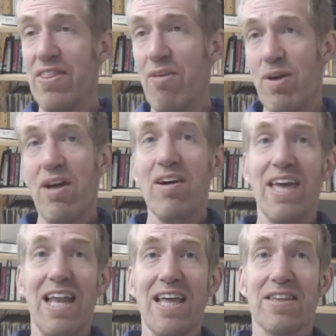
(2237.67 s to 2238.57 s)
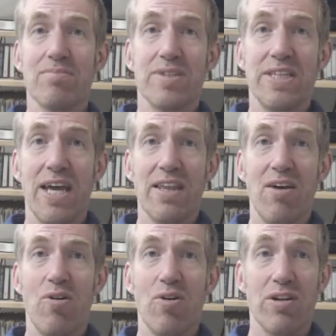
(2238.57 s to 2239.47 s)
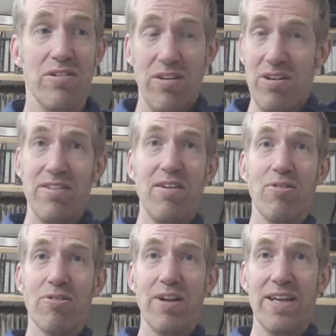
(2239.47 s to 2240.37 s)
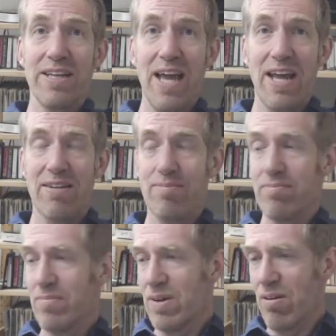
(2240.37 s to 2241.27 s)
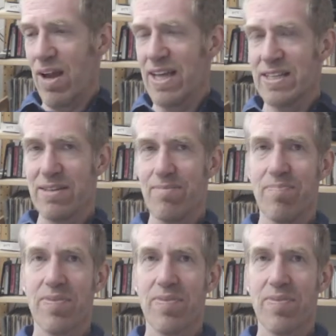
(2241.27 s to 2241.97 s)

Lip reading: then we're not killing them to take their organs, because they're already dead. Great.